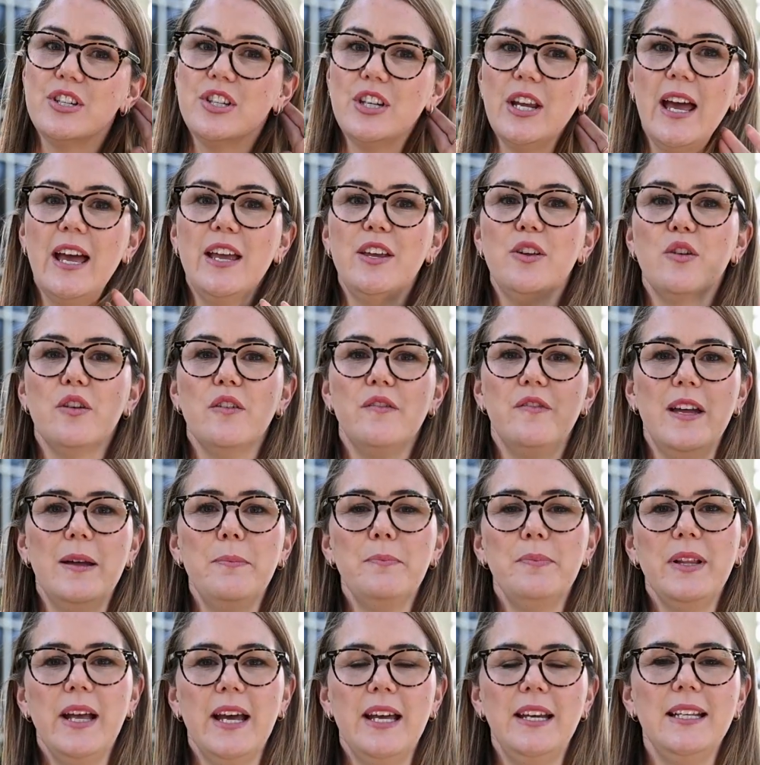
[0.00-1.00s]
share your
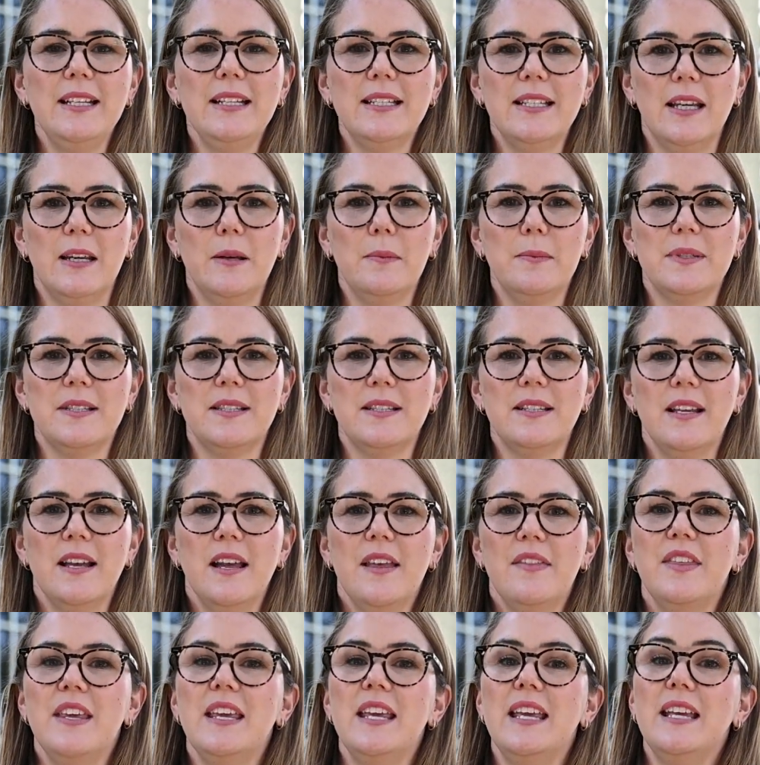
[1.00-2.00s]
event planning tips,
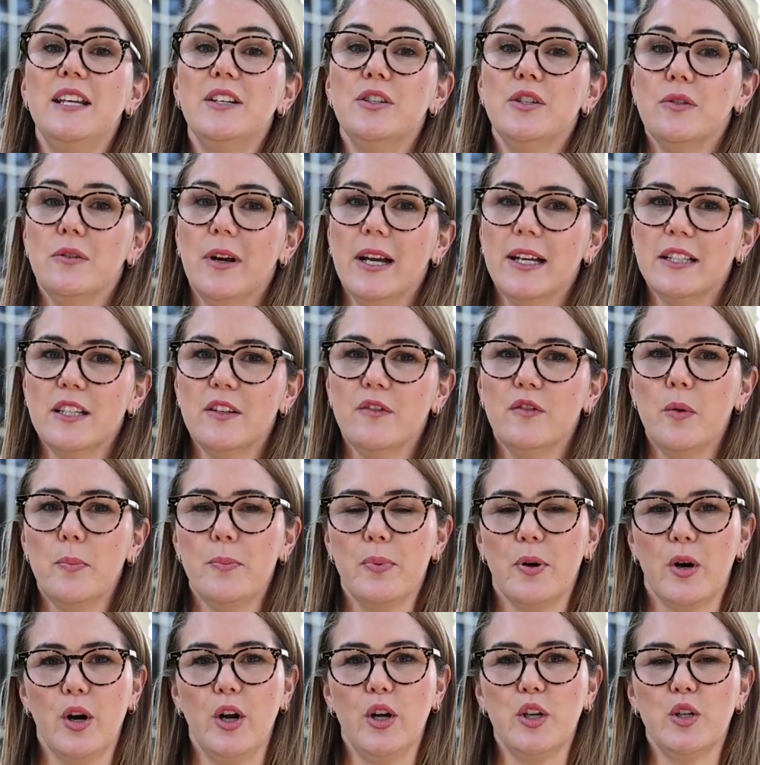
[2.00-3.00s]
the interactive
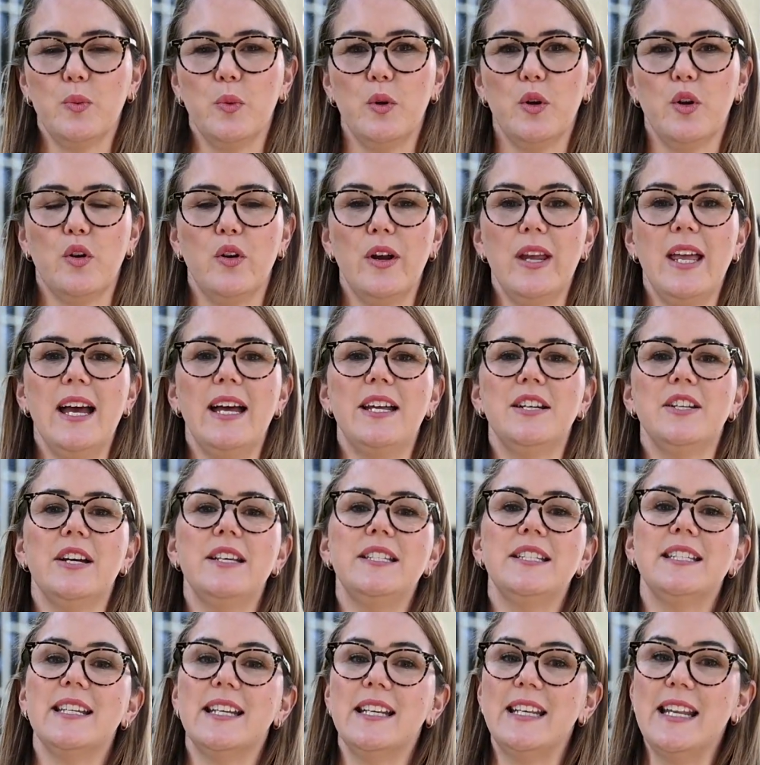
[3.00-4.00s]
approach will create a
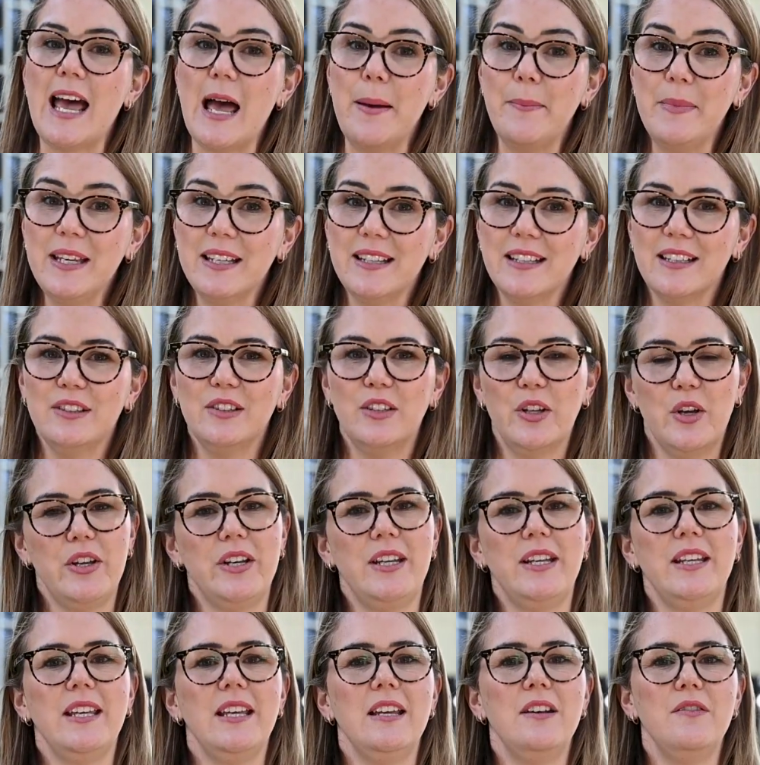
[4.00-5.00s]
dynamic
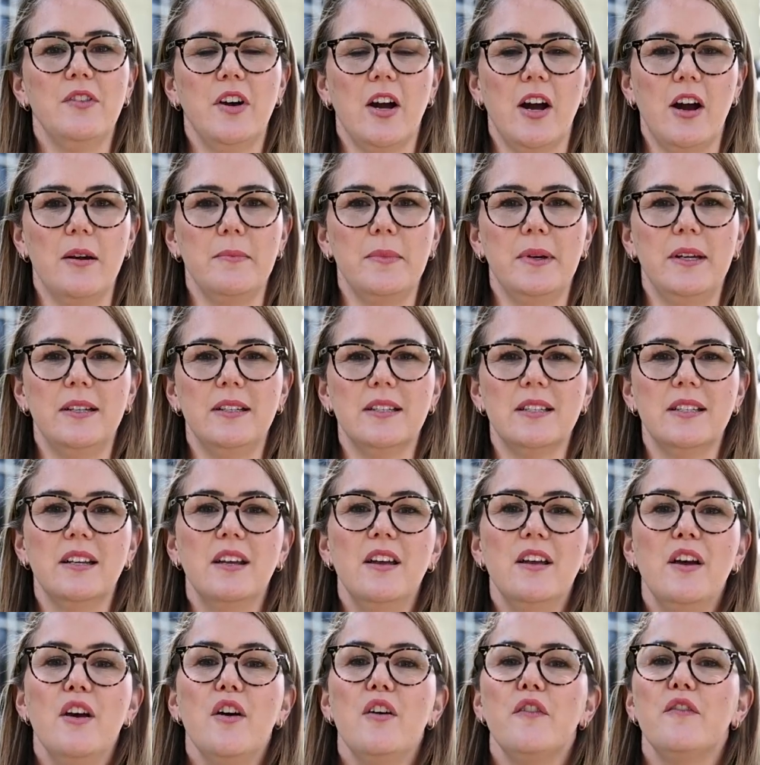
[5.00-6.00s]
learning environment,
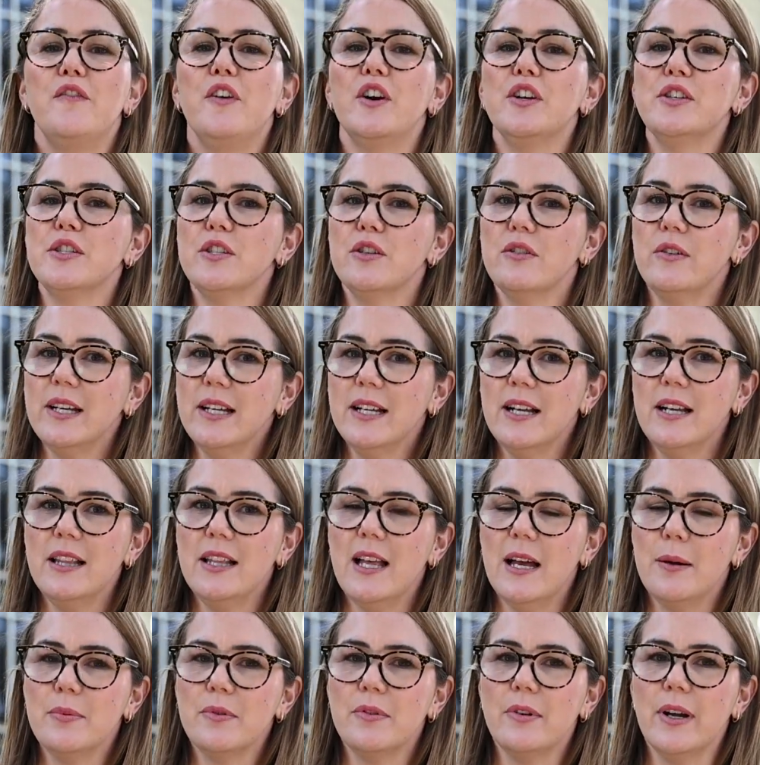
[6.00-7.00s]
fostering
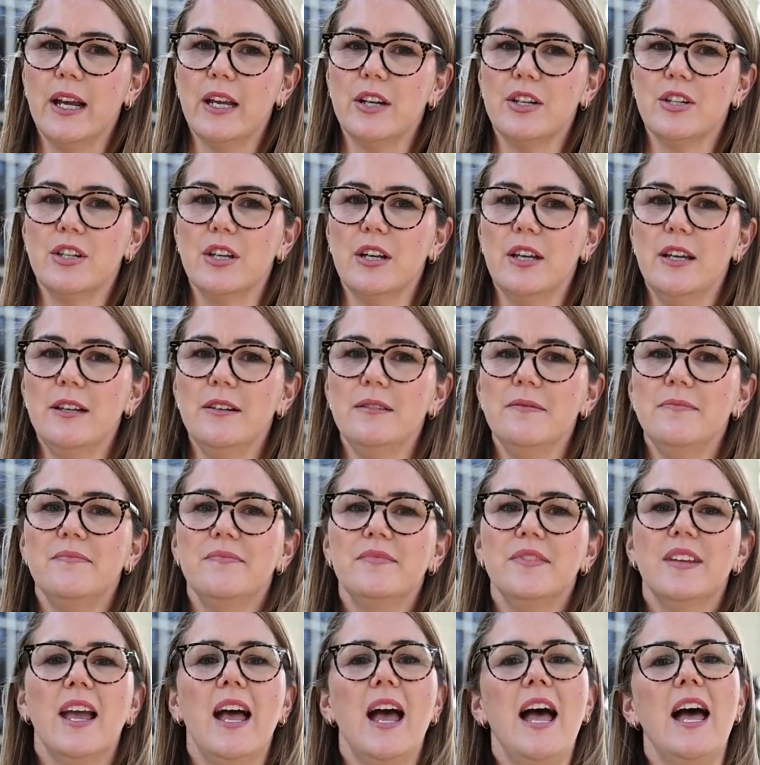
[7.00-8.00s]
collaboration
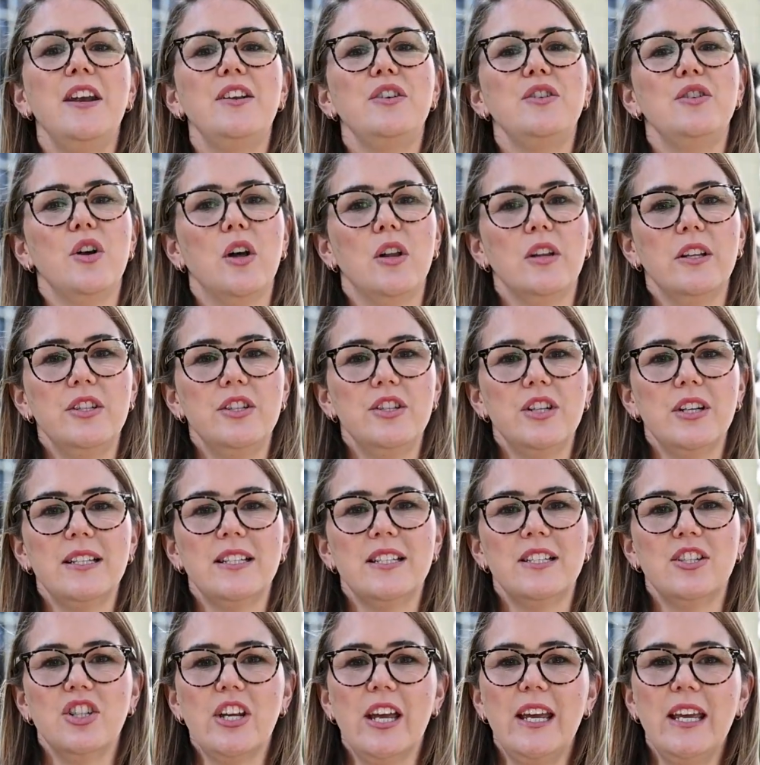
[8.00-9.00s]
and knowledge
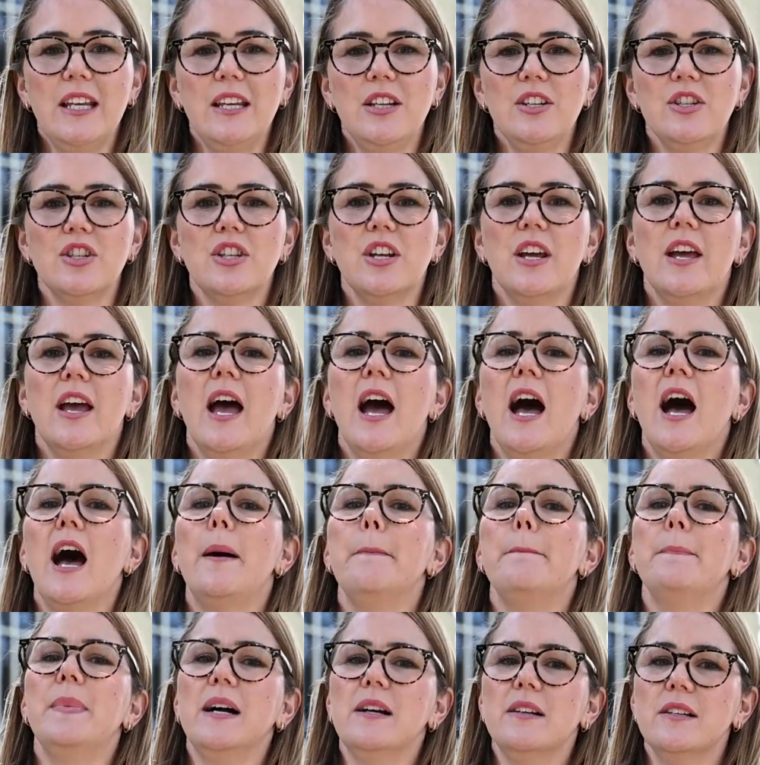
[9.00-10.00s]
exchange
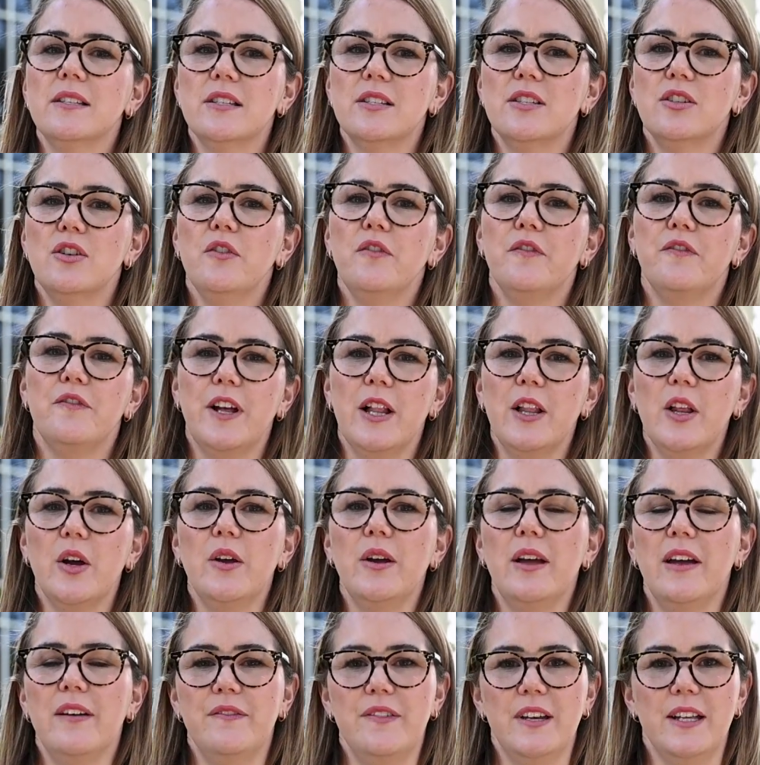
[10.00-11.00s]
amongst your
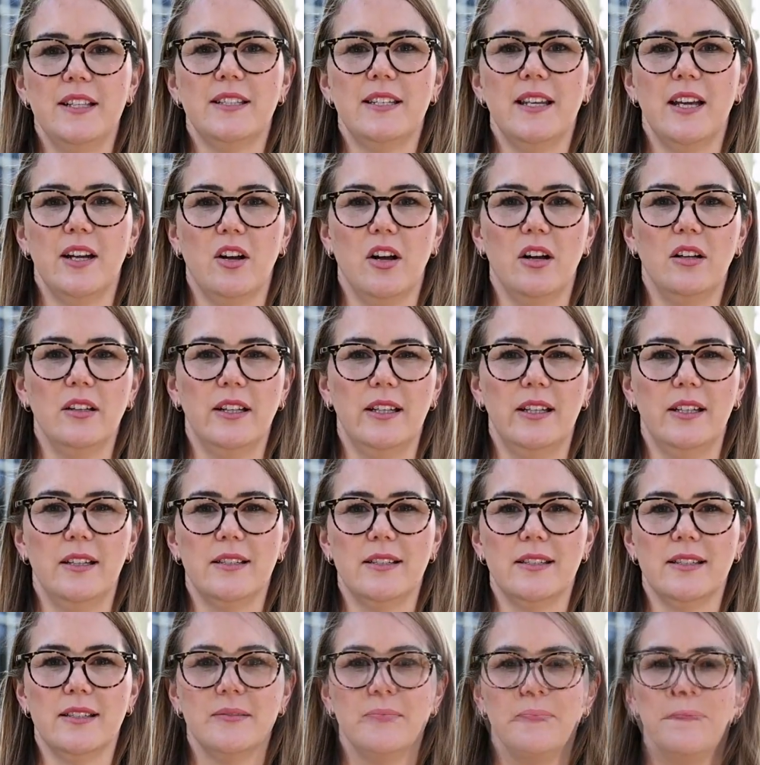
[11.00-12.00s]
fellow EventsAir
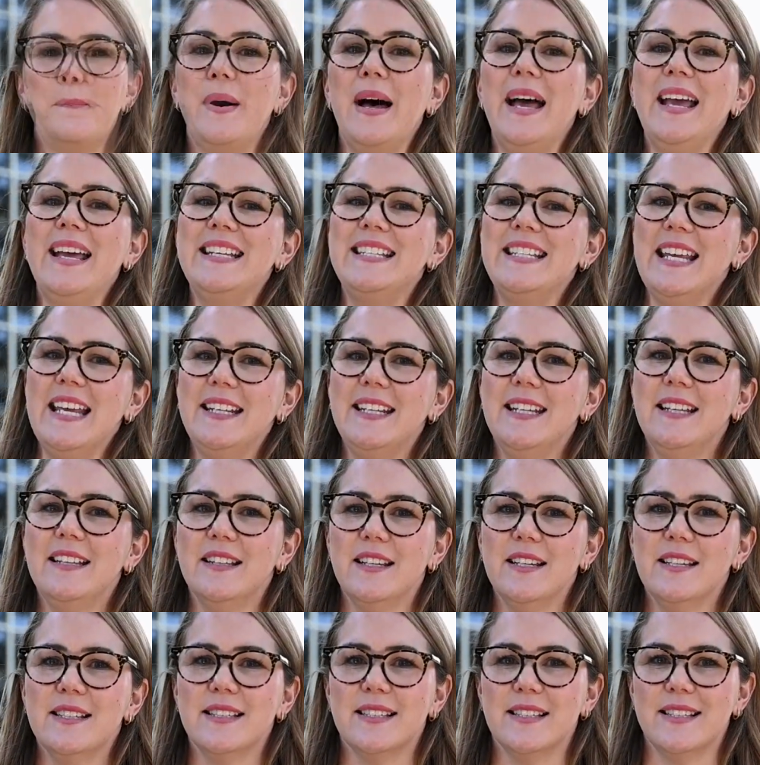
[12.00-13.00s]
colleagues. By attending
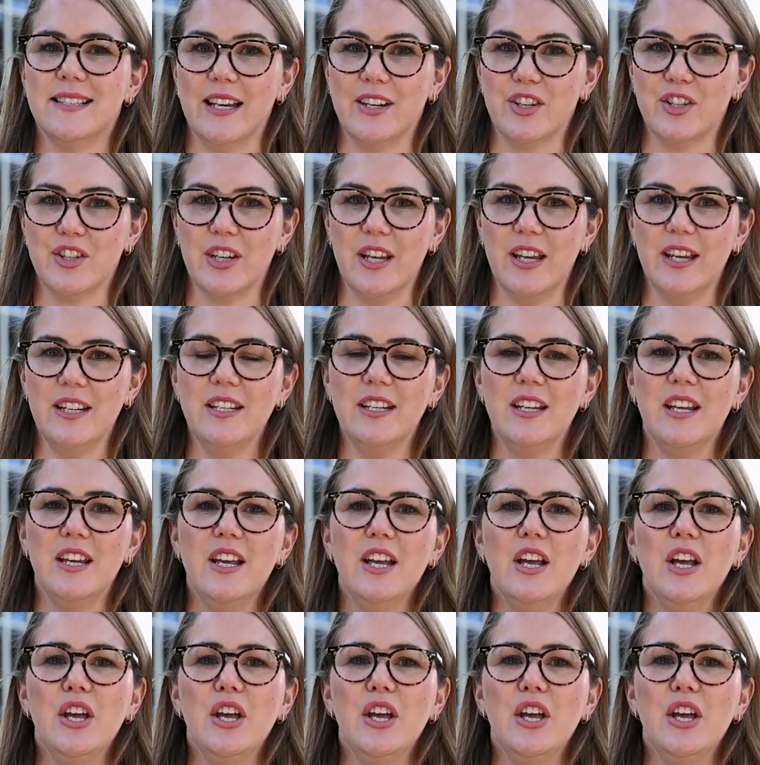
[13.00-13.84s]
this session,